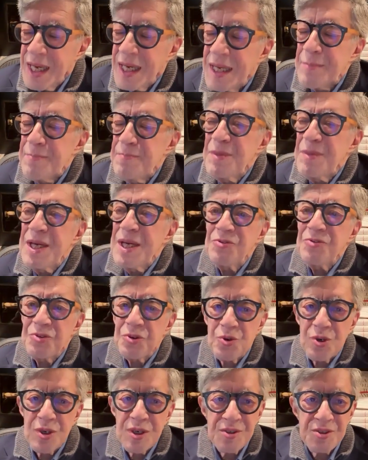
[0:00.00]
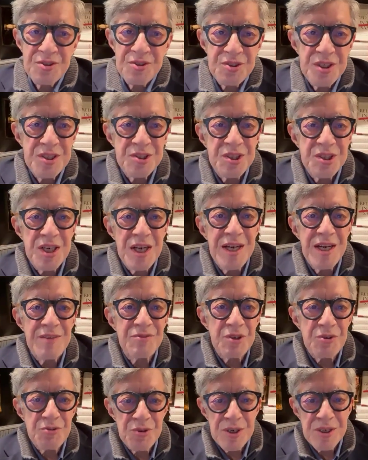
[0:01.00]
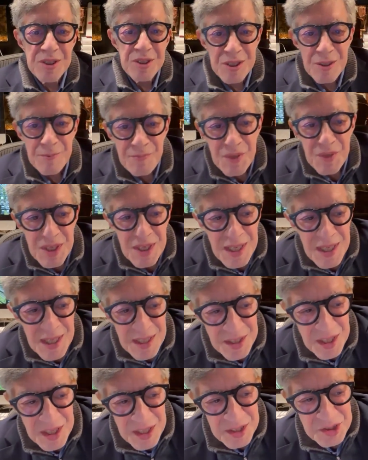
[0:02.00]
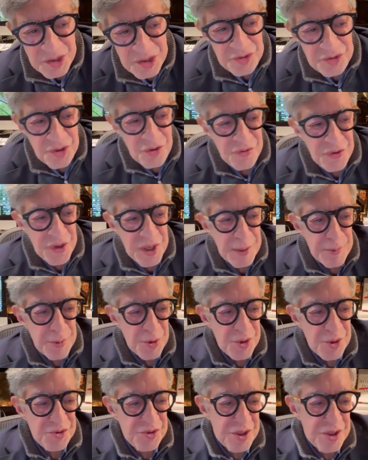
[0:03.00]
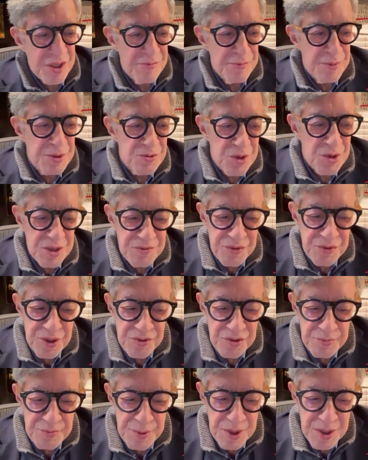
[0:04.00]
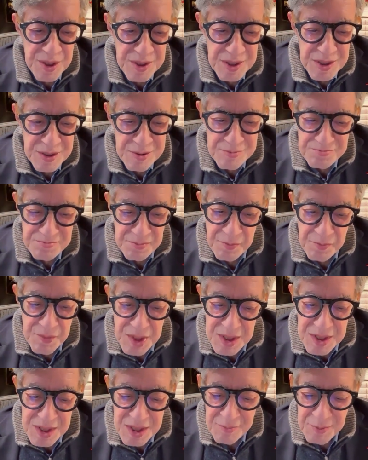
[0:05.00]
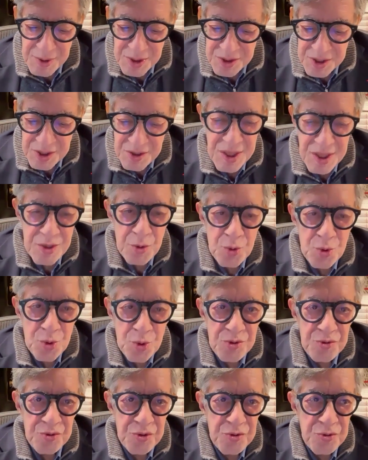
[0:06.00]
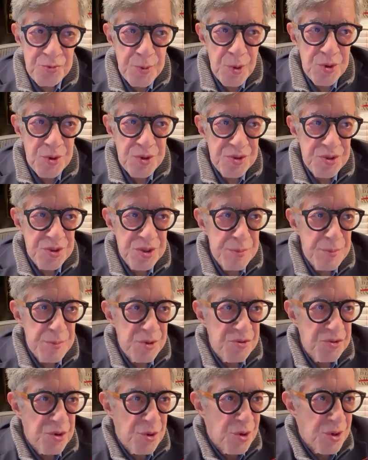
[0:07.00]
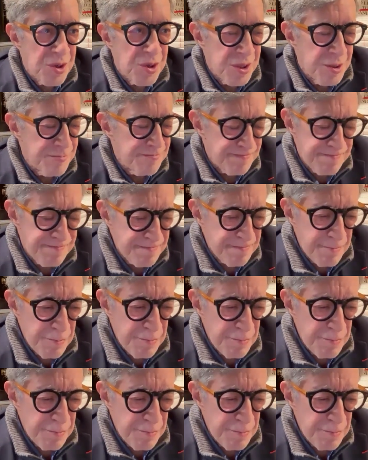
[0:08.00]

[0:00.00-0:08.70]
an amazing organization. I have to credit them. They're just so fabulous, and they've been great friends of mine. I've been to their headquarters and spoken to them and so on.